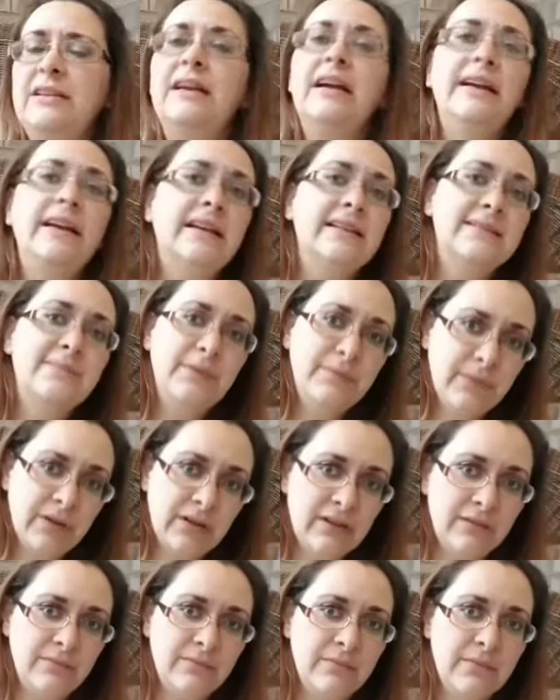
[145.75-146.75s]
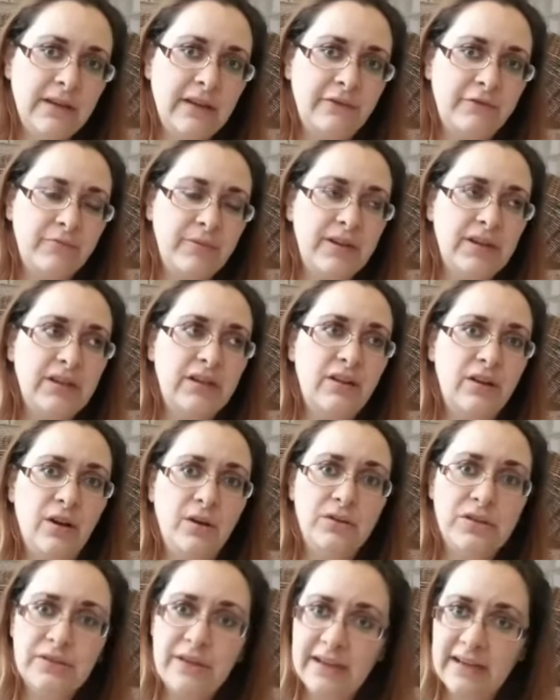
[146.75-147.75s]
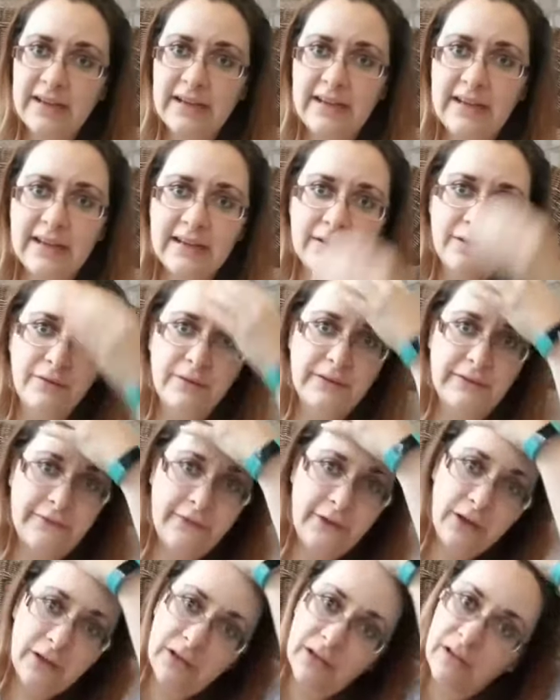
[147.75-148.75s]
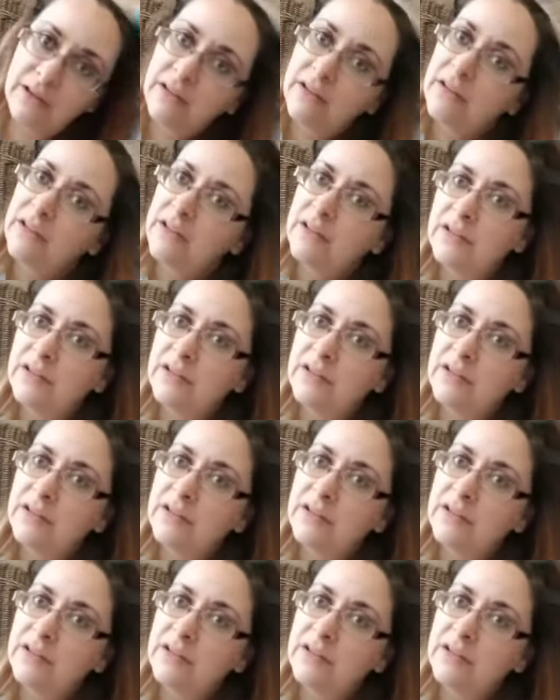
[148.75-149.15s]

I asked my mom if we could go so I could get a referral